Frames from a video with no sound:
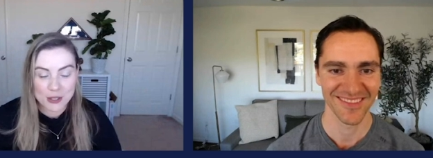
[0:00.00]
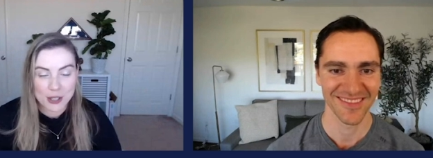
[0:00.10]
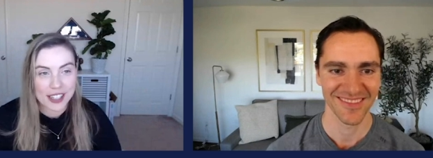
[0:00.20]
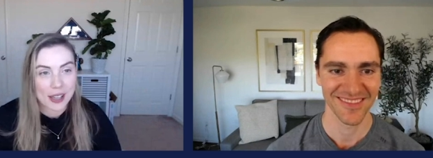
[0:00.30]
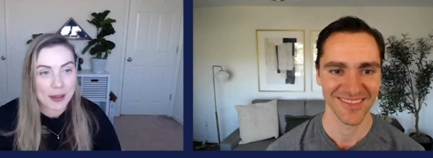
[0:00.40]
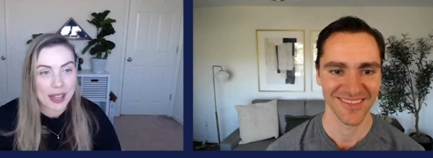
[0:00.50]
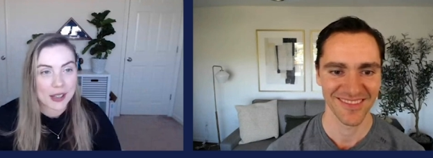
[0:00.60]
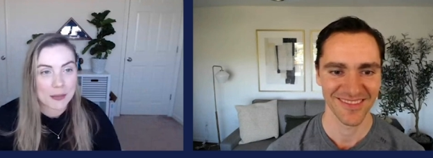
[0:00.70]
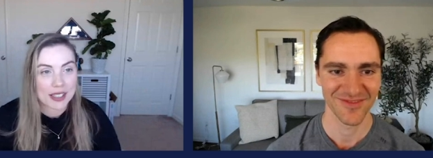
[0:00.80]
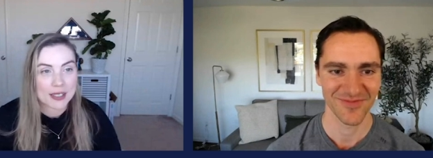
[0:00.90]
Speaker 1: I'm trying to get
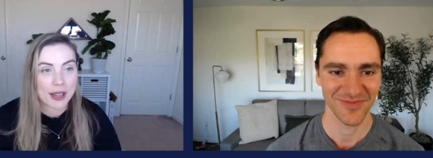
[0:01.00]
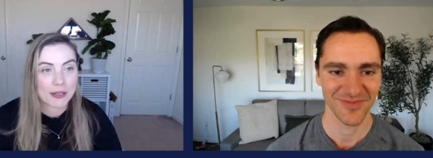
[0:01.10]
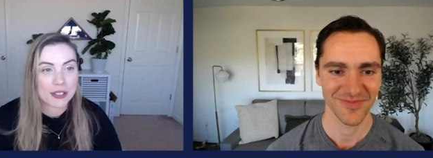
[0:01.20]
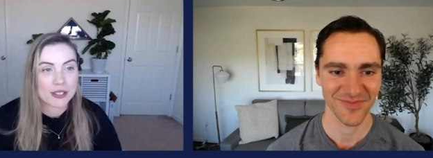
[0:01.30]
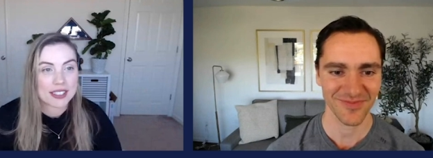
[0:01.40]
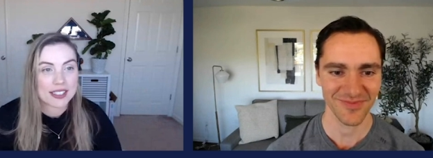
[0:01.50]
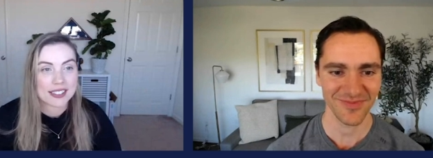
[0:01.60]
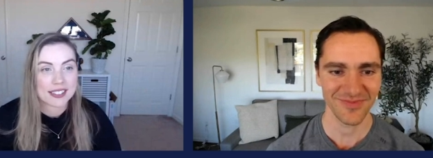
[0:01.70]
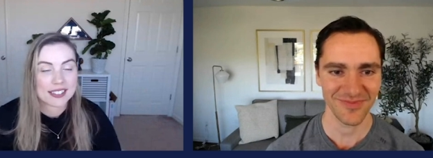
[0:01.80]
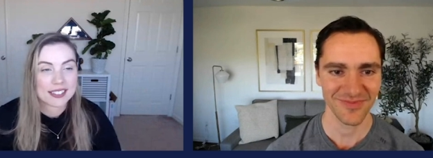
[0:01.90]
back a bit to my roots.
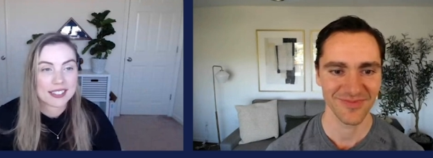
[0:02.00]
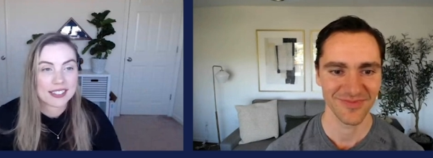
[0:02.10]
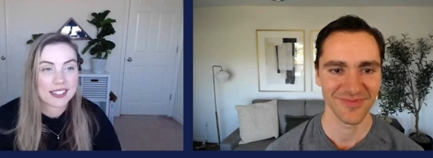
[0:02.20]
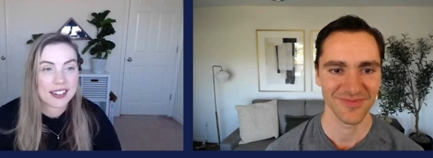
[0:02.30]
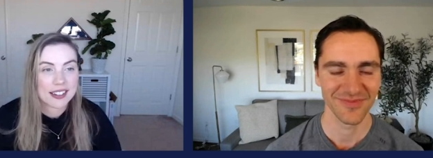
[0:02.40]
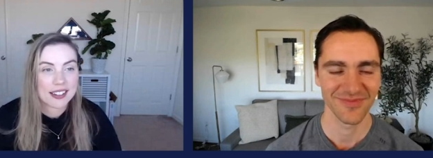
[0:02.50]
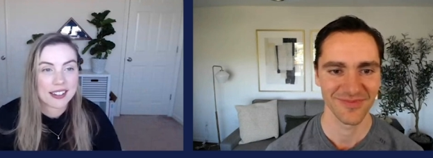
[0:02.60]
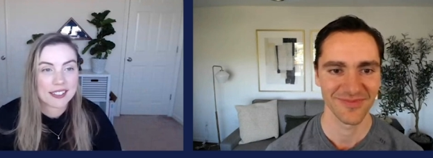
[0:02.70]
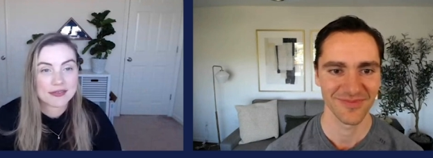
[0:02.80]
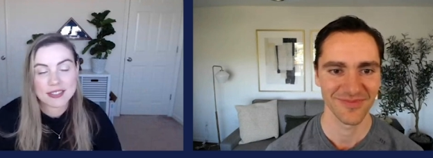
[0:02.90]
And
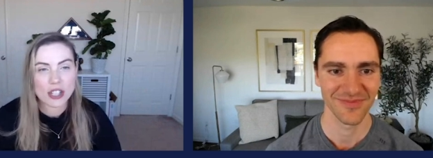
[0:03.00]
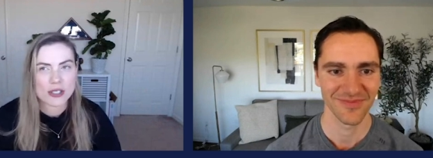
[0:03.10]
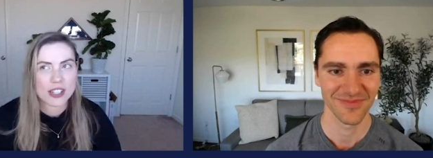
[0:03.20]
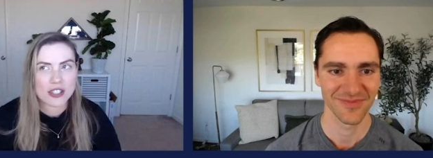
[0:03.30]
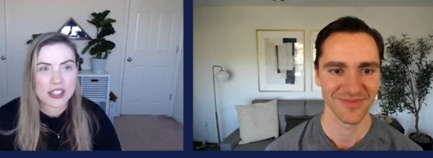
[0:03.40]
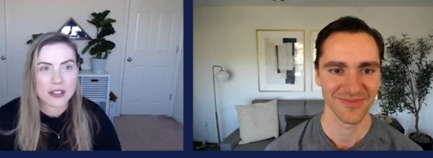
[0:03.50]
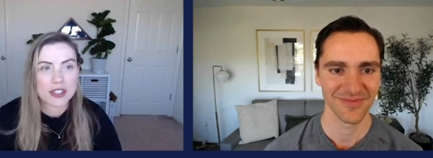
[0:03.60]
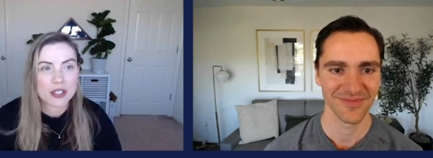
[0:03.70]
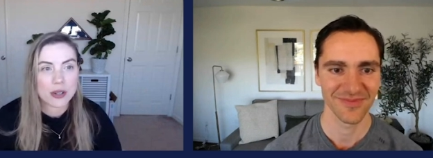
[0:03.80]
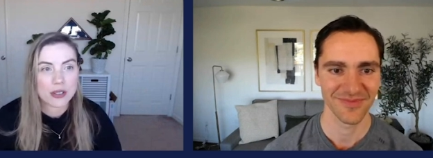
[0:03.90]
also, I just
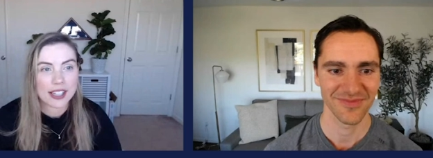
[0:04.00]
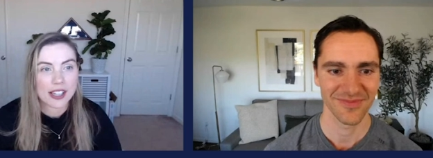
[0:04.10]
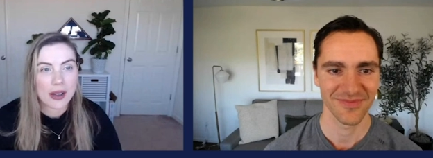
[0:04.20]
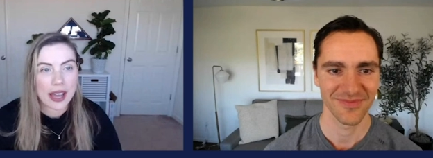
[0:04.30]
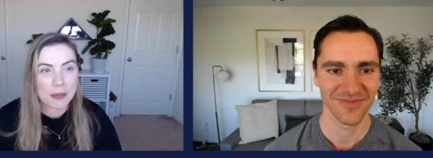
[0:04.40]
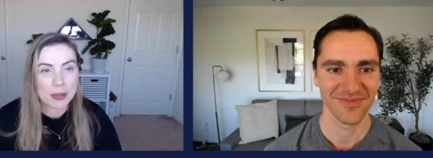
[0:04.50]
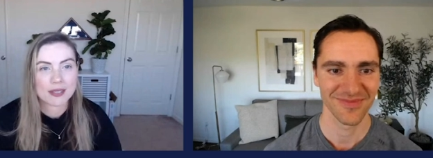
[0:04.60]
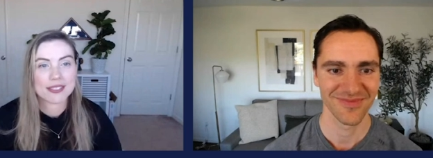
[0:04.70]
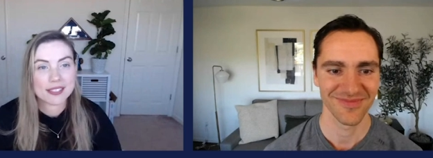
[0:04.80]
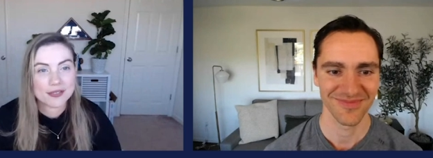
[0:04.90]
love the Duolingo app.
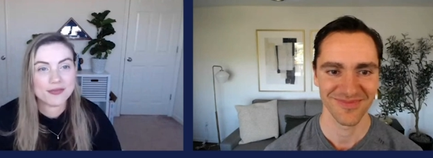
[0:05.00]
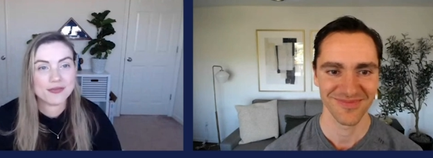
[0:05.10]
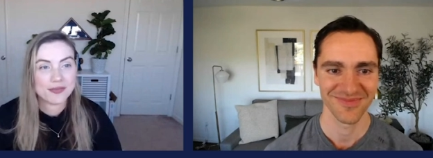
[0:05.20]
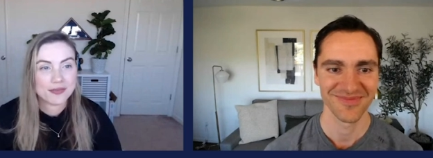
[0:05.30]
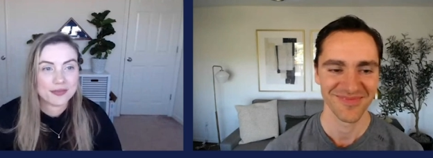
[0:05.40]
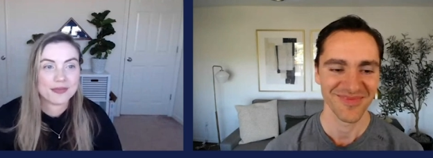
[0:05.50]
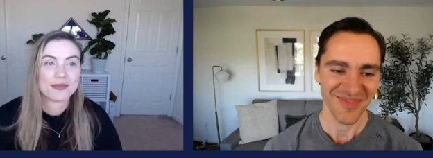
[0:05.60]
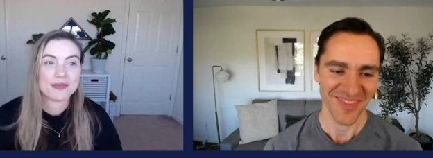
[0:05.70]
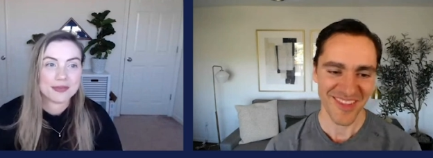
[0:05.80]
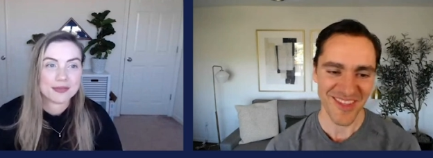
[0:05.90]

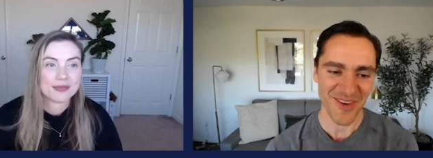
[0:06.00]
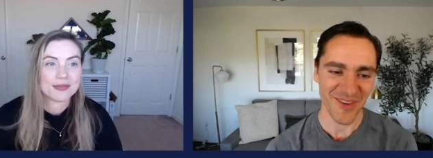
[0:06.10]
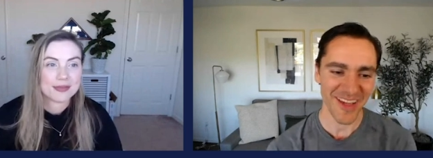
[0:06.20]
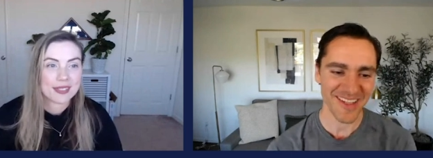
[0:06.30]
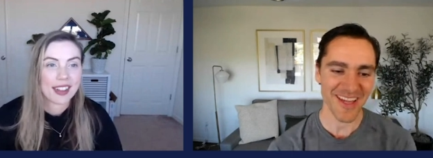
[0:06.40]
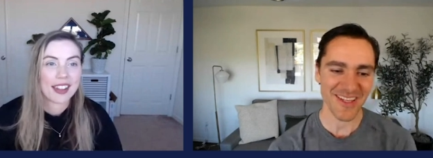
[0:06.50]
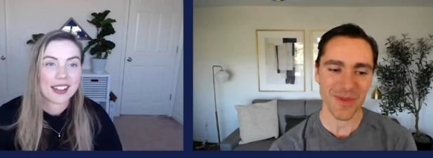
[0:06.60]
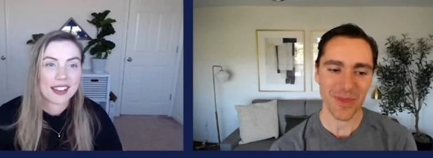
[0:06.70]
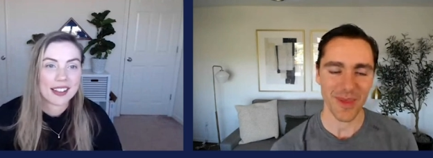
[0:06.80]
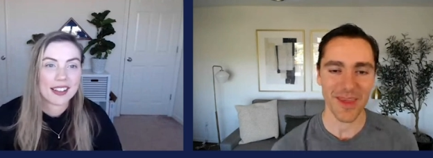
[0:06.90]
Speaker 2: So as, as you
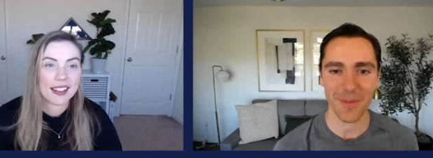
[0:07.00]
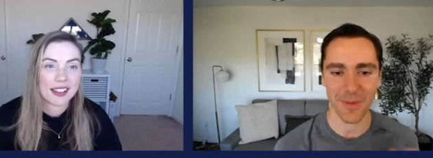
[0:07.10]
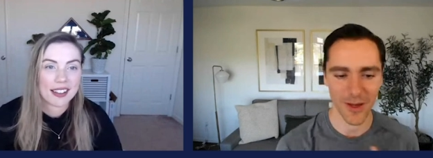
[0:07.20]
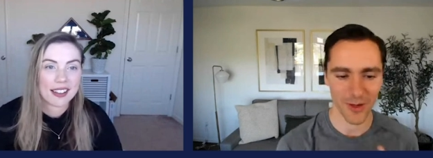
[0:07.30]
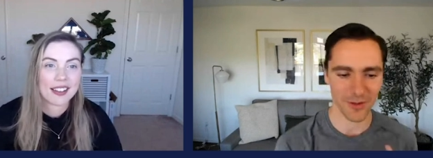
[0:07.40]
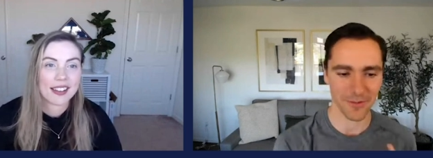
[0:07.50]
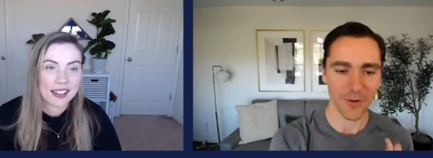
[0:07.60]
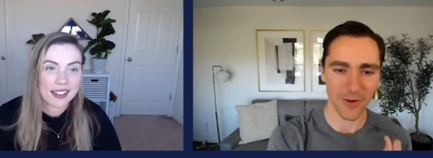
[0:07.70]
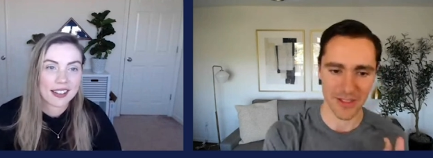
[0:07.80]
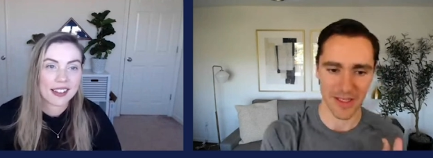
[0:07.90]
think about the
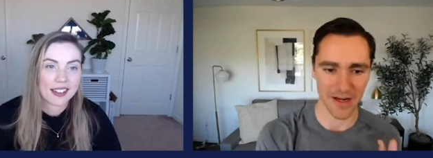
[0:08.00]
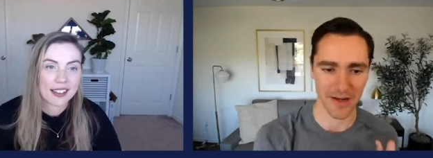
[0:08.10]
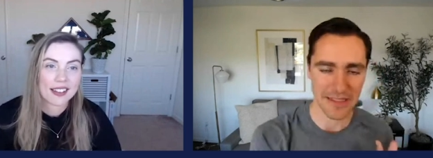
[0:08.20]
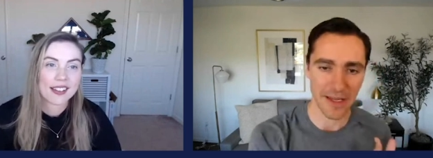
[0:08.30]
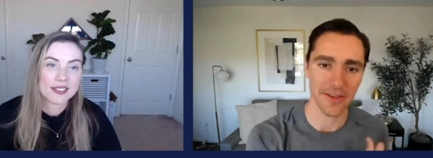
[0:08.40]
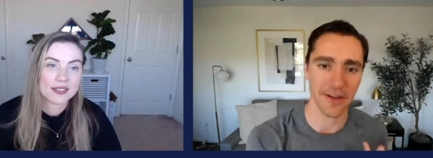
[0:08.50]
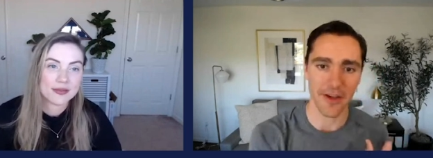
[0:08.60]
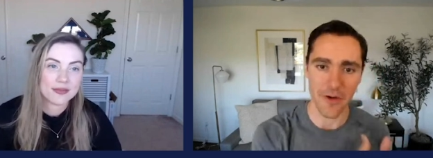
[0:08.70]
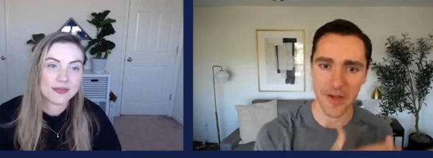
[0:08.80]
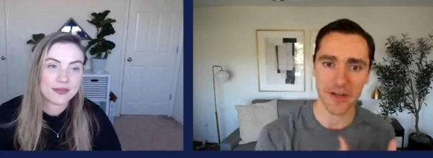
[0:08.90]
folks that are starting their
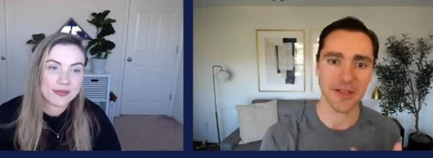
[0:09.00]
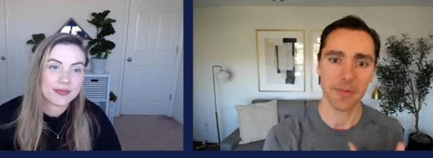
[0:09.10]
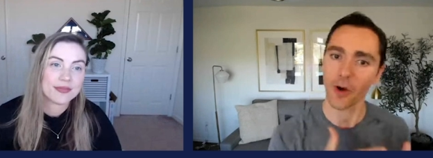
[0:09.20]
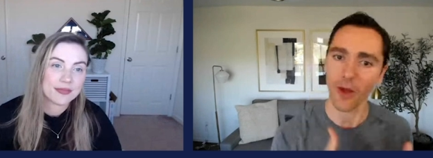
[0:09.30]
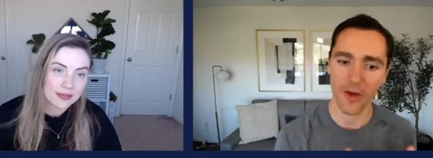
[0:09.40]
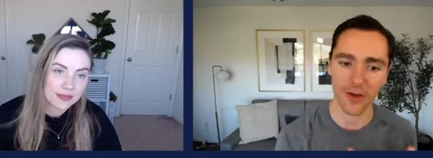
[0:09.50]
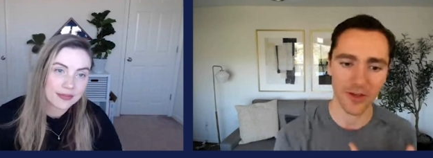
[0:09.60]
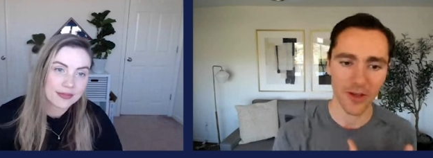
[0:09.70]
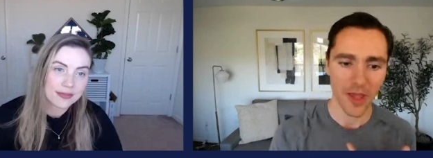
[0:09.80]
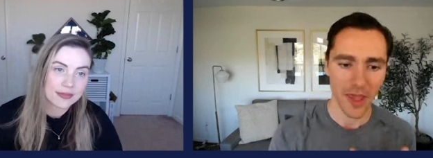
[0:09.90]
careers in
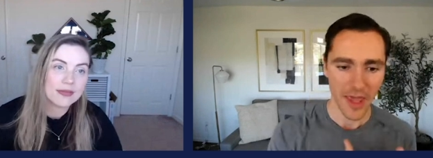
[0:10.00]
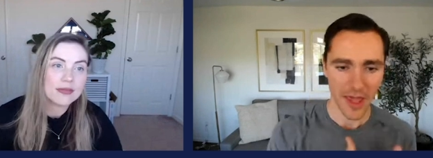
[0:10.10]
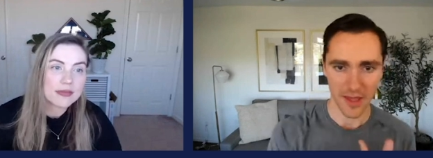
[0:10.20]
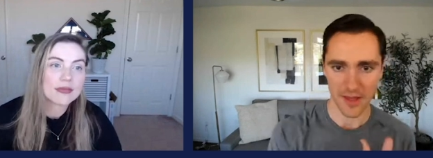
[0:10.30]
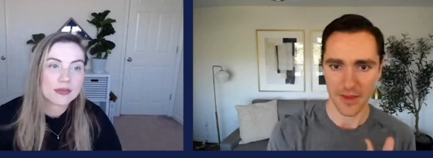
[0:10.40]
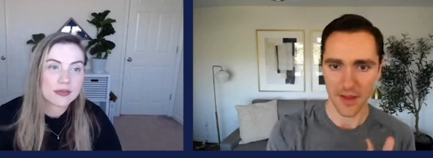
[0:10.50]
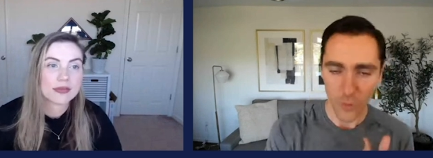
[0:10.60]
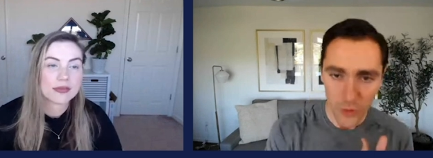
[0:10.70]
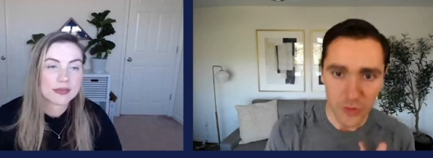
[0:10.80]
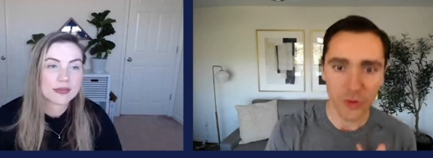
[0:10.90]
product and they
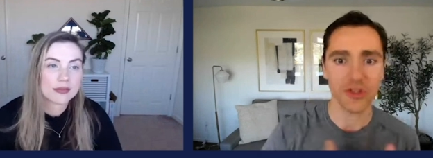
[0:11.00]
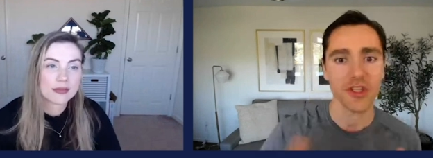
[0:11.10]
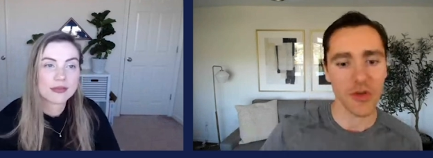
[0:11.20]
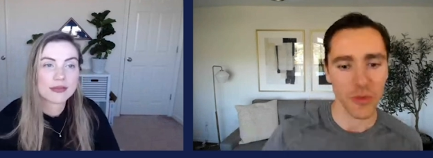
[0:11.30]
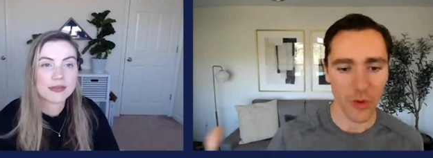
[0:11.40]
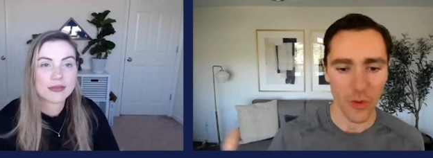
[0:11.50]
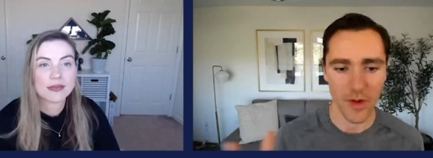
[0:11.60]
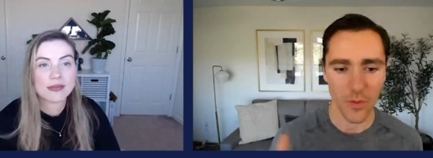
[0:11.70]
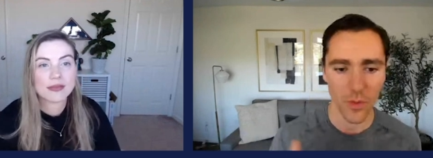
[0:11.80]
want to continue growing,